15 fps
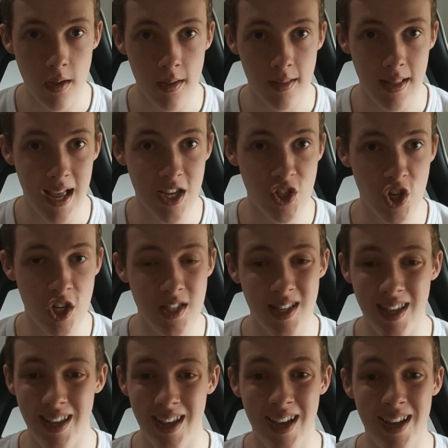That is just
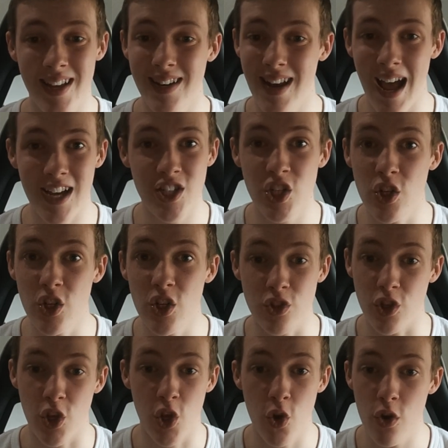the national
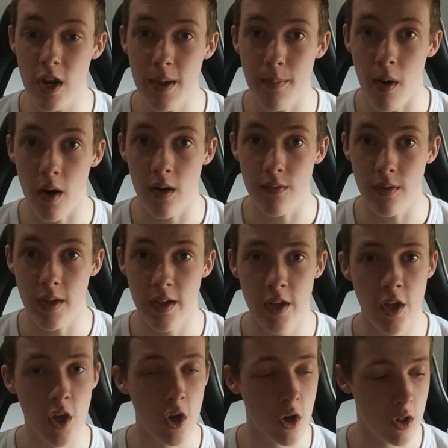security part of it.
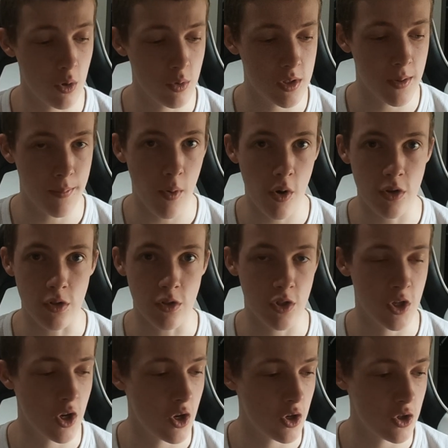Close the borders.
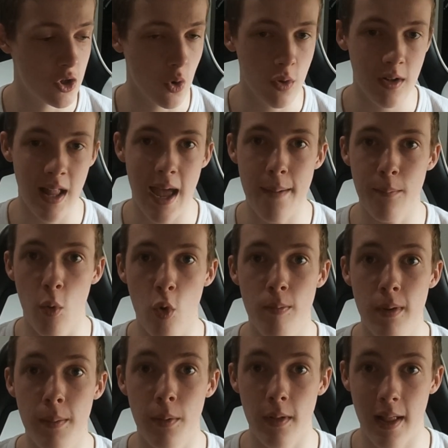Don't let more
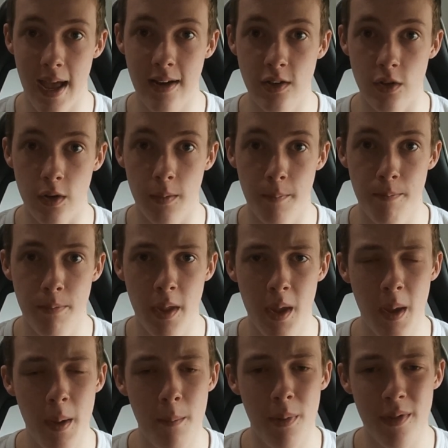people enter.
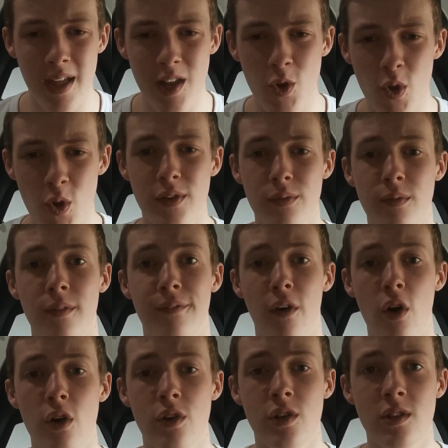But then you have to
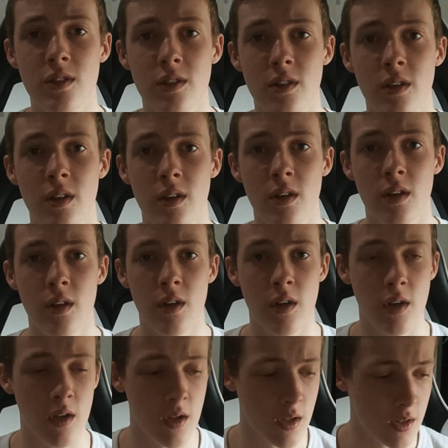reverse
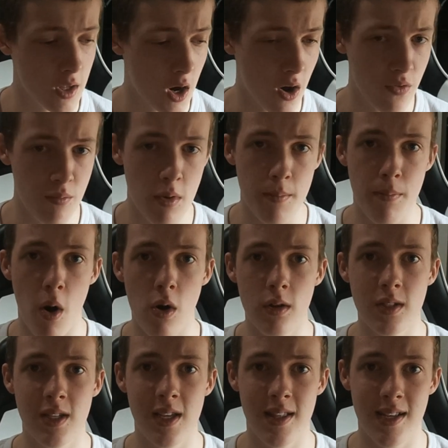the government
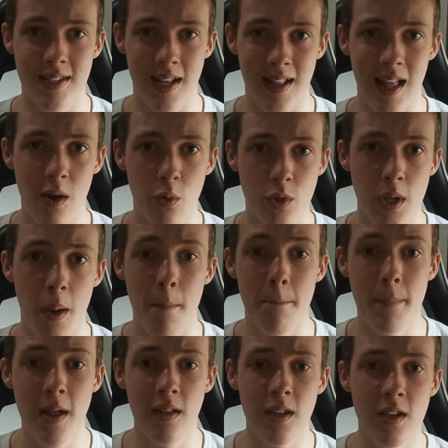policy that has allowed
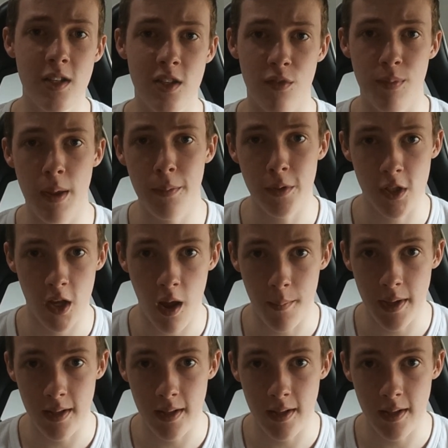millions of people to come in